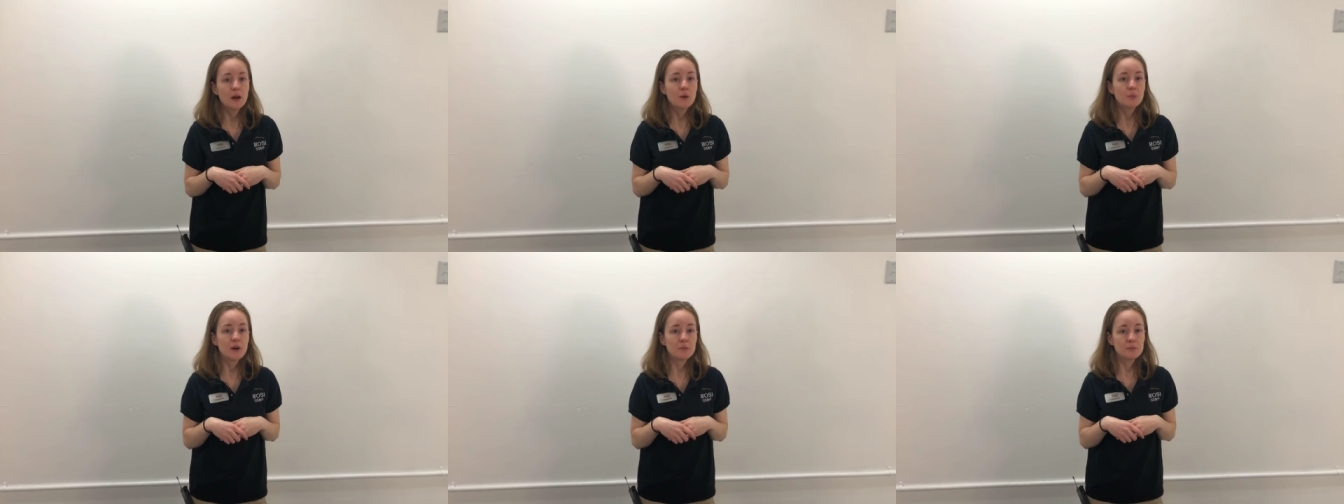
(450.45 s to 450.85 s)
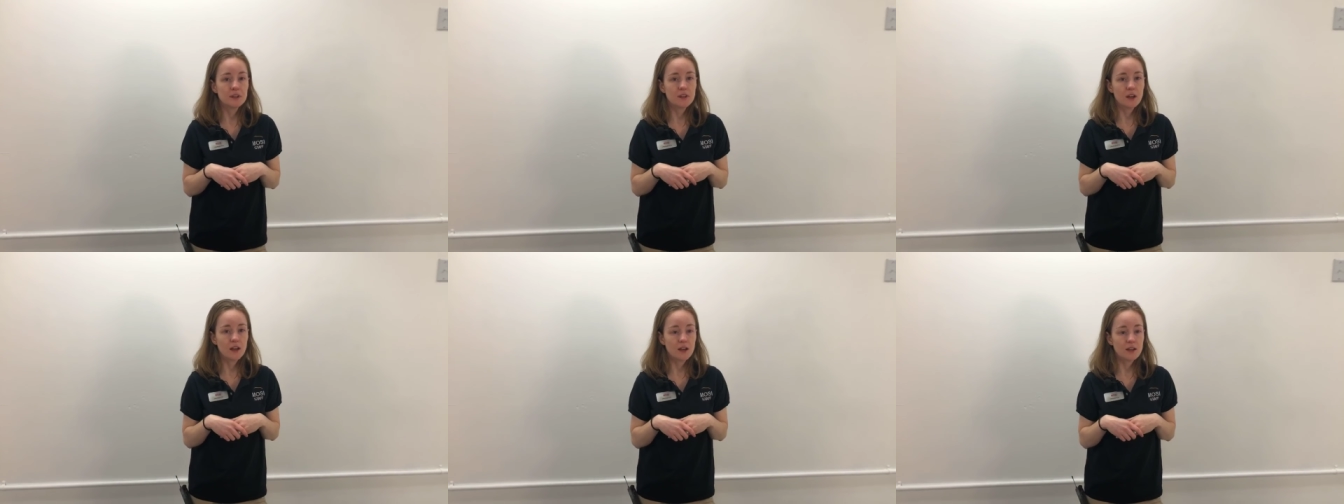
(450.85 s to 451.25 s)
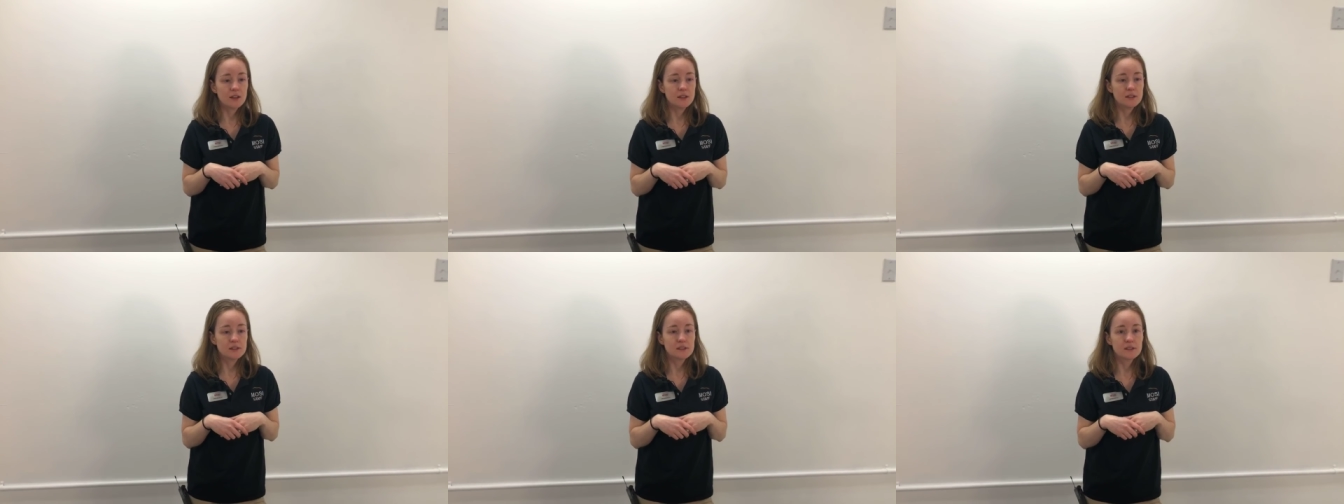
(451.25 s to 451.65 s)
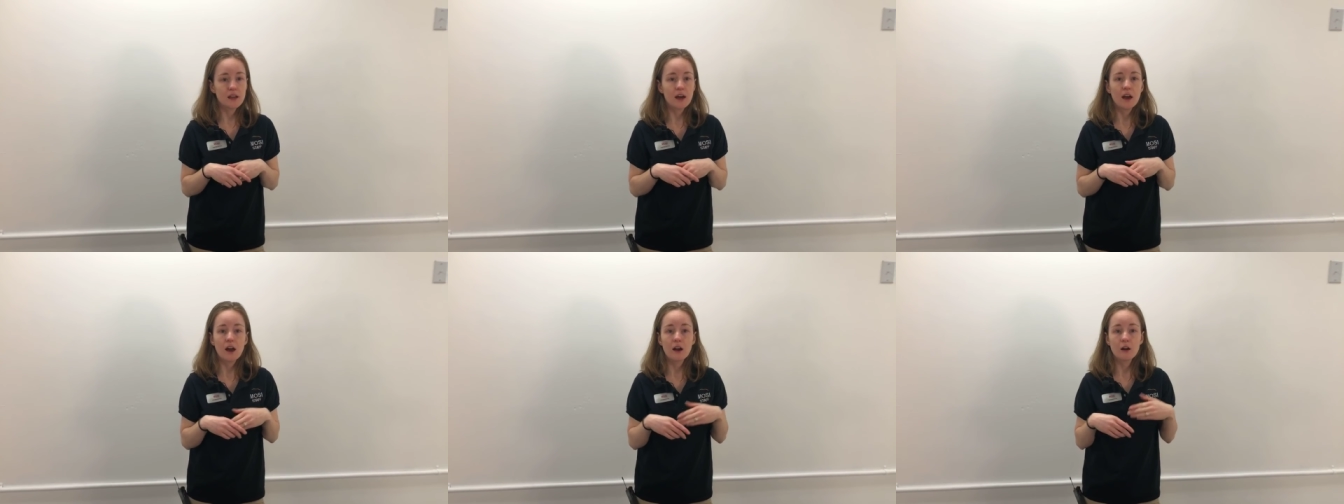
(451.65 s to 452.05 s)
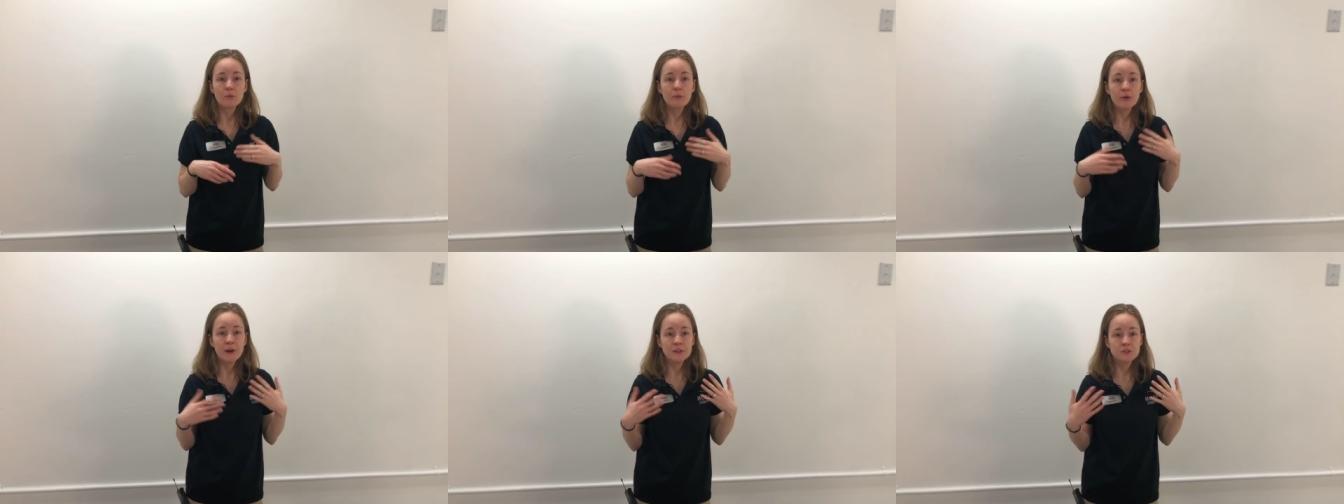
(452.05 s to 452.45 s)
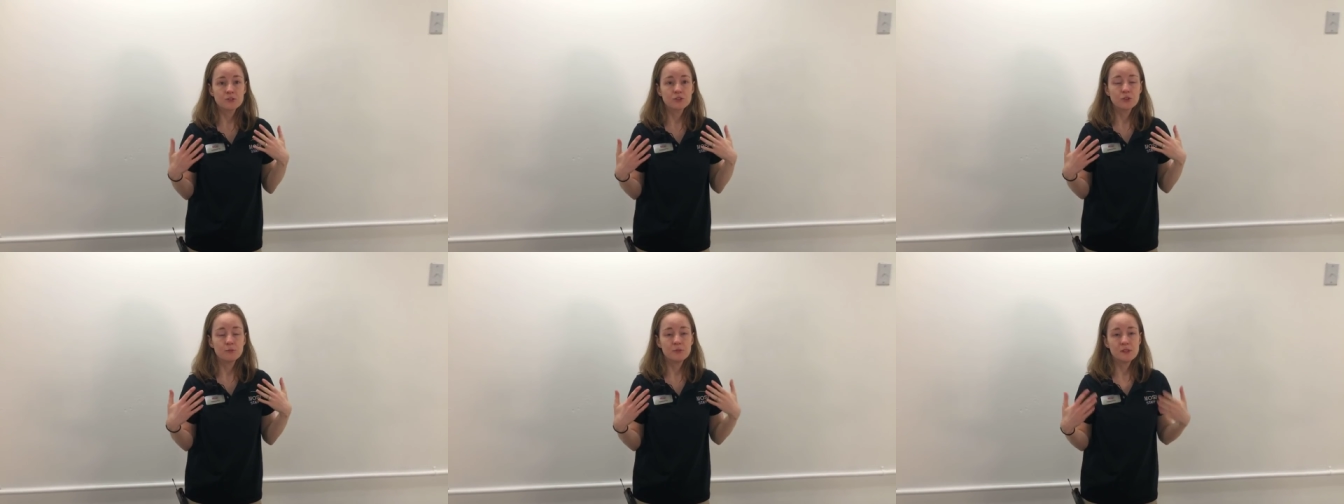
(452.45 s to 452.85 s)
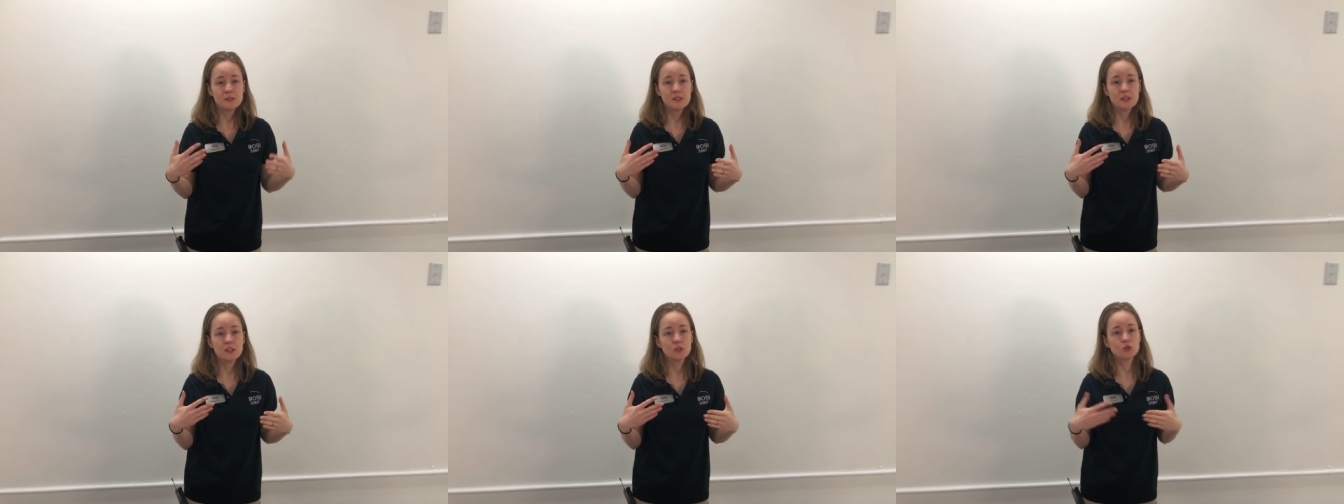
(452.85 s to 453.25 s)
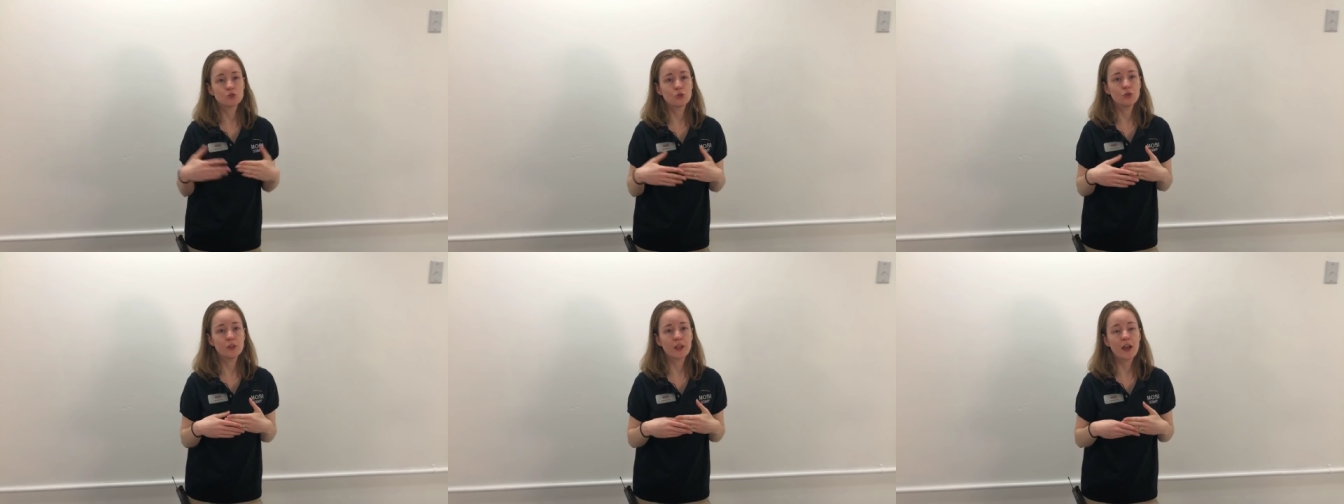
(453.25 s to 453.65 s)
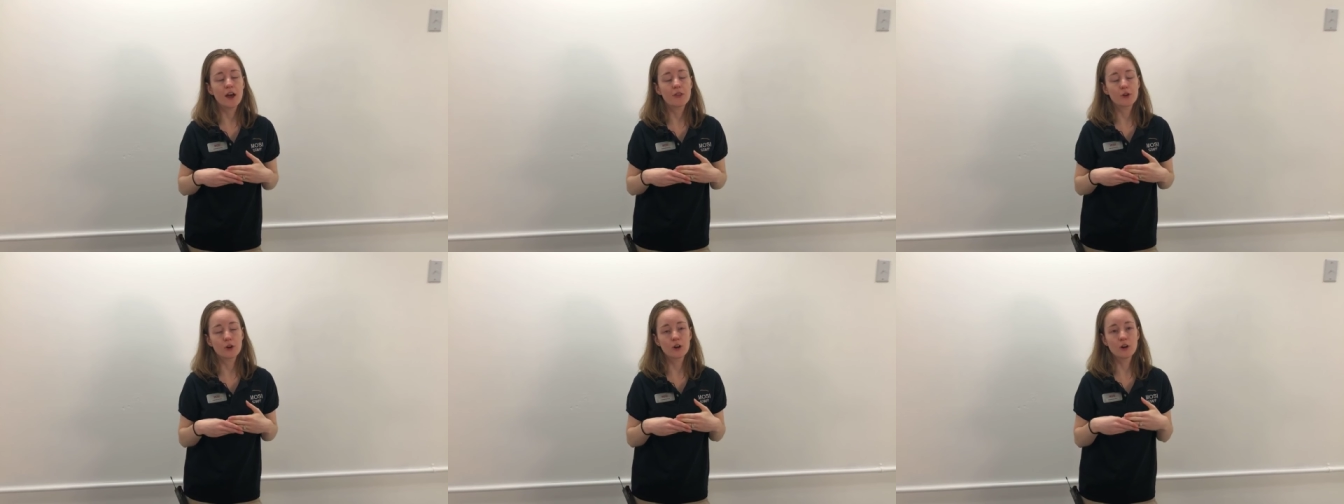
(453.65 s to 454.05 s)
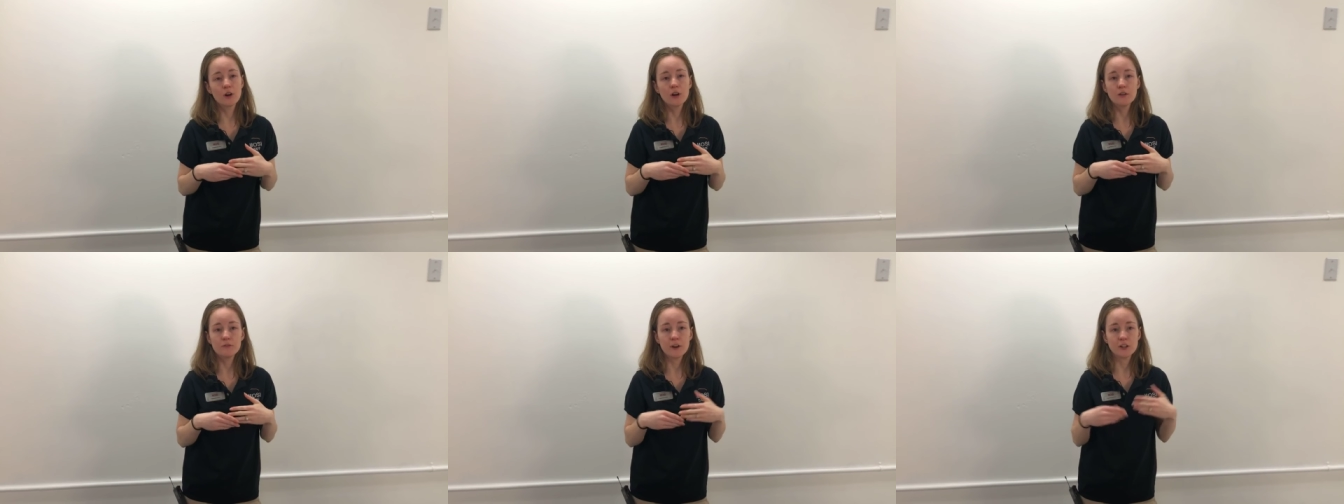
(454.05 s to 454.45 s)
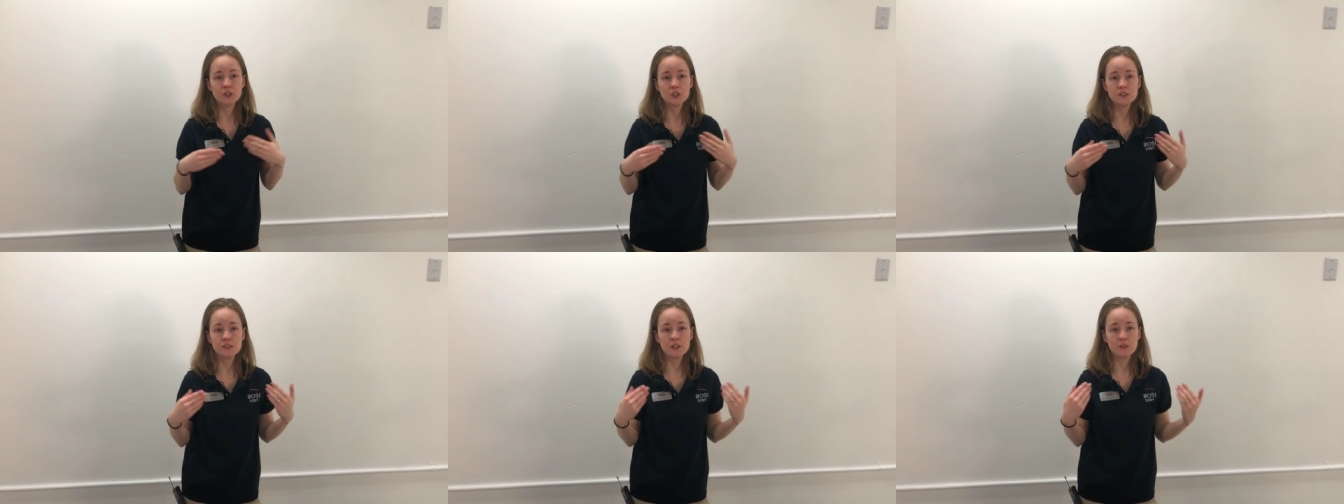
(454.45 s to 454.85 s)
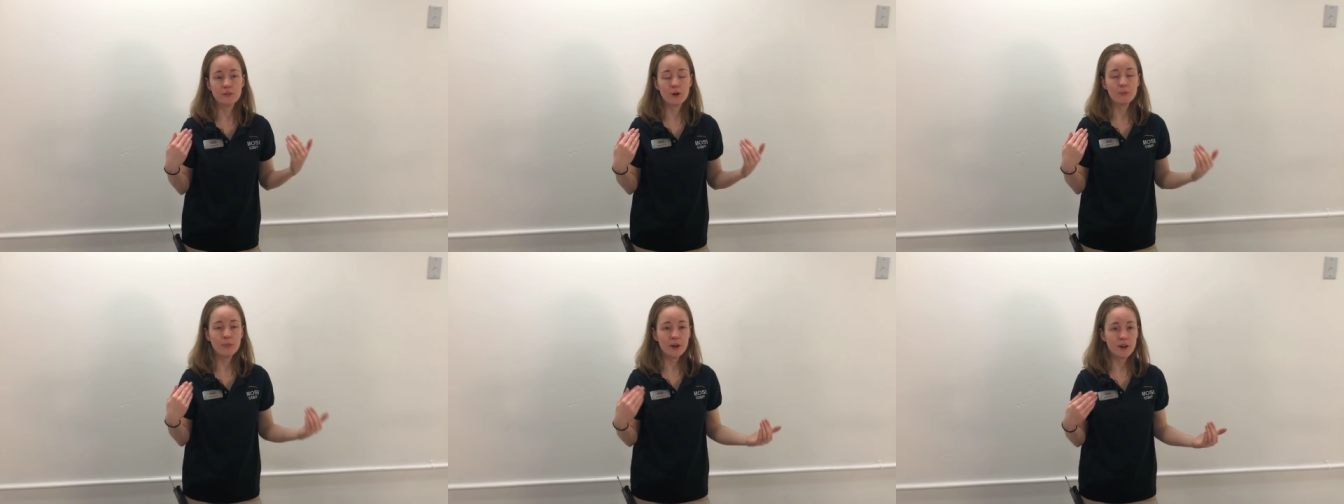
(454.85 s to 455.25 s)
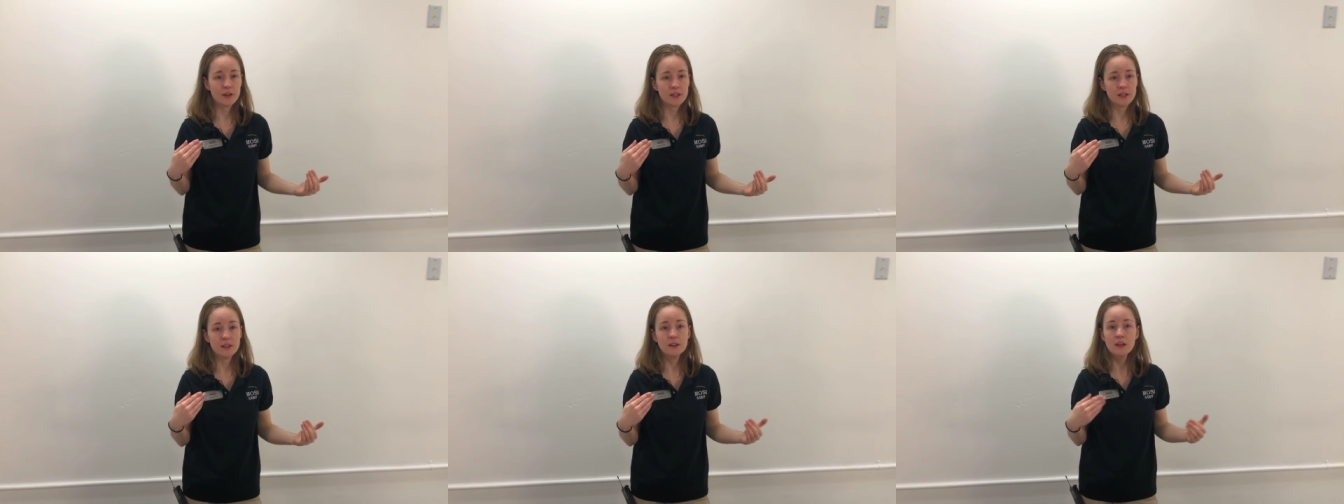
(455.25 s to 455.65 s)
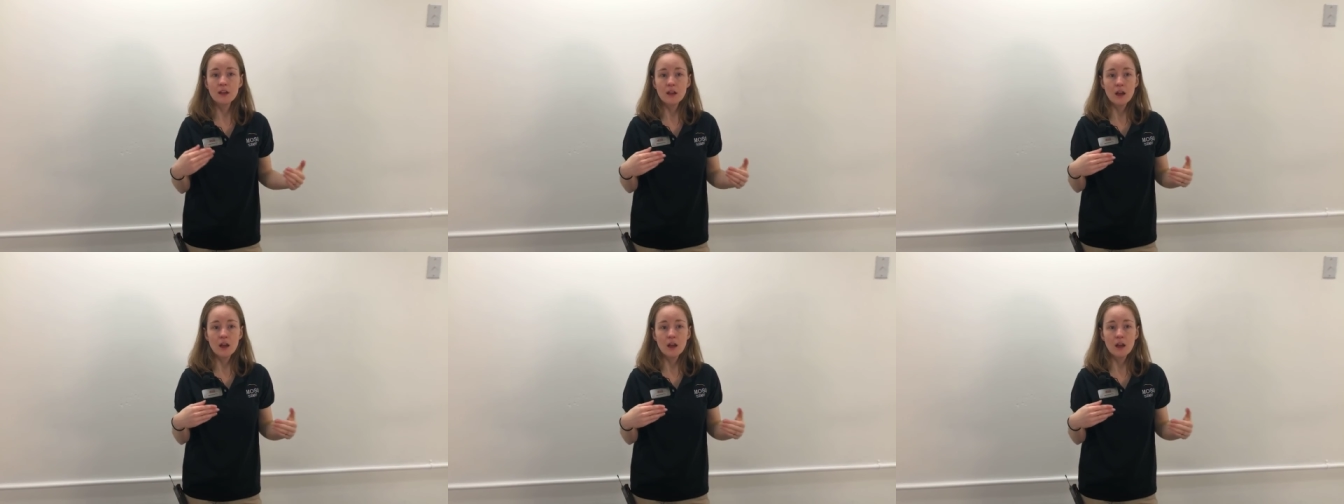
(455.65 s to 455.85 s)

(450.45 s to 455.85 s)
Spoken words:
but because our brains are so busy controlling other functions of our body